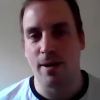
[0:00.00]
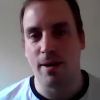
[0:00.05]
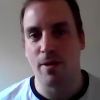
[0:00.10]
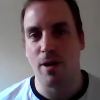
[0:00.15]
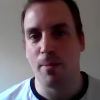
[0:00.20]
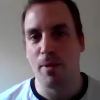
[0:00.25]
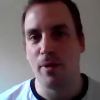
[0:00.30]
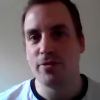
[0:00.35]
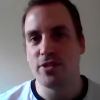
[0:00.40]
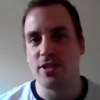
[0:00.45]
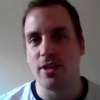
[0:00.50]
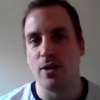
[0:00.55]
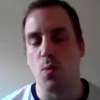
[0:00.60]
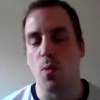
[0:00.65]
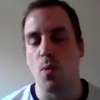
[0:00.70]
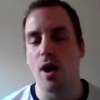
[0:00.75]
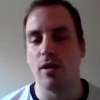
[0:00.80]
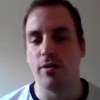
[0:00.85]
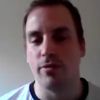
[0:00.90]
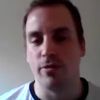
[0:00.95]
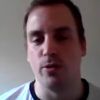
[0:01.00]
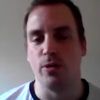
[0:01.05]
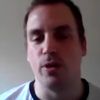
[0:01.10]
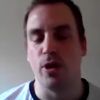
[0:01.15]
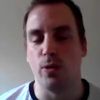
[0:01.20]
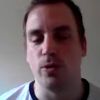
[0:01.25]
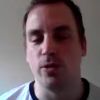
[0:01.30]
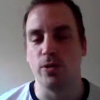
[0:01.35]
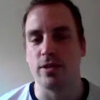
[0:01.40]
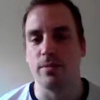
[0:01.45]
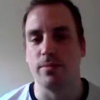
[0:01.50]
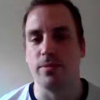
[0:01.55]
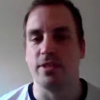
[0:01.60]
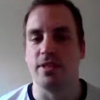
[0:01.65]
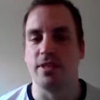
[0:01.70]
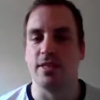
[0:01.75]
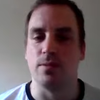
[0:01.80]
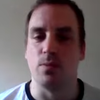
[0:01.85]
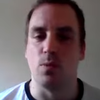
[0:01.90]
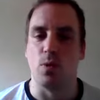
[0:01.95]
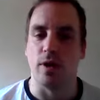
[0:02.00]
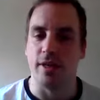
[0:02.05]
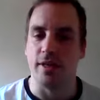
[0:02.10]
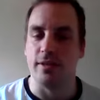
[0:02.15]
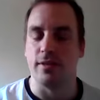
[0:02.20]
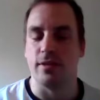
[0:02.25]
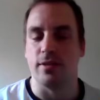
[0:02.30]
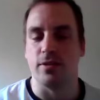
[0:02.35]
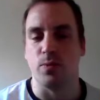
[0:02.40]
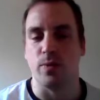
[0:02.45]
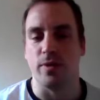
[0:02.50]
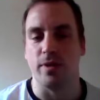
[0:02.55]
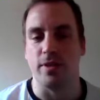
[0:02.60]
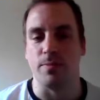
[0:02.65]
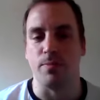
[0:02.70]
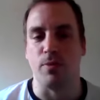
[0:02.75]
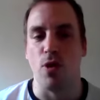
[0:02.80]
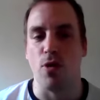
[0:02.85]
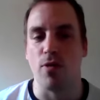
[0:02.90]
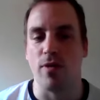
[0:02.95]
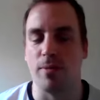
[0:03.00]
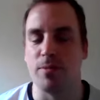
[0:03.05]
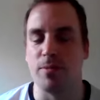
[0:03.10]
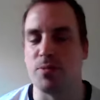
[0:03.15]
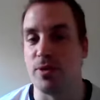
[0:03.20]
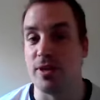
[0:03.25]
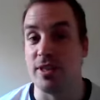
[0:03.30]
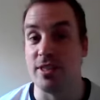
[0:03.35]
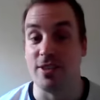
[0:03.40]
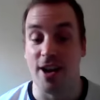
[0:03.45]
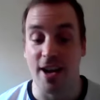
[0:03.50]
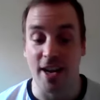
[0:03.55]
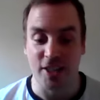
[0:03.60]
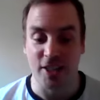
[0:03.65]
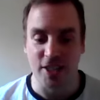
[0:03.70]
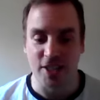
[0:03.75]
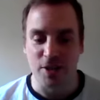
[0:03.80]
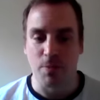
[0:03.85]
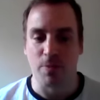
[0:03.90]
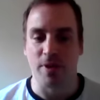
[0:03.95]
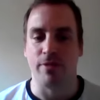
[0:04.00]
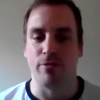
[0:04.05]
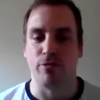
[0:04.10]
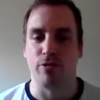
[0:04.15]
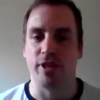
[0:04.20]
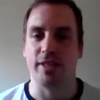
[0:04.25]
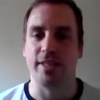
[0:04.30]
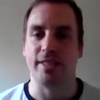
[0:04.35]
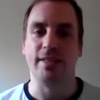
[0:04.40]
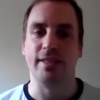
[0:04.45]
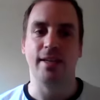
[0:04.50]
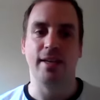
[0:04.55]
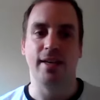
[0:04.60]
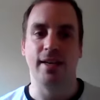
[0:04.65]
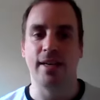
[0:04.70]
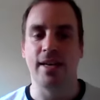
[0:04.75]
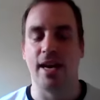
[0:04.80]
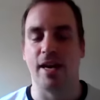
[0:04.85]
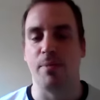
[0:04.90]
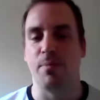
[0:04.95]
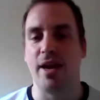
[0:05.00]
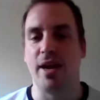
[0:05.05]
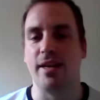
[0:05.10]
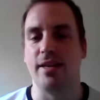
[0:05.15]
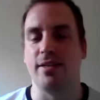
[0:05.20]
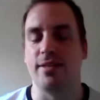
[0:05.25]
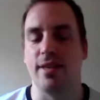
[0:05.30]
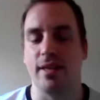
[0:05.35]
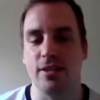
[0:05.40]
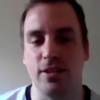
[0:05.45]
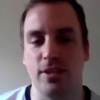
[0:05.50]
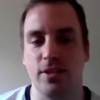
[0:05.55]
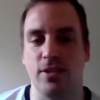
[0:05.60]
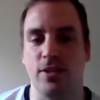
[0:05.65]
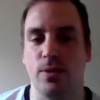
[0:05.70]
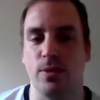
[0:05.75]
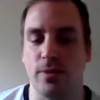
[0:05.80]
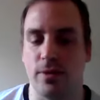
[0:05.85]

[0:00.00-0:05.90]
I'm obviously aware of who Coach Summers is and what he does with his programs, but he's not actually somebody I've really kind of paid attention to.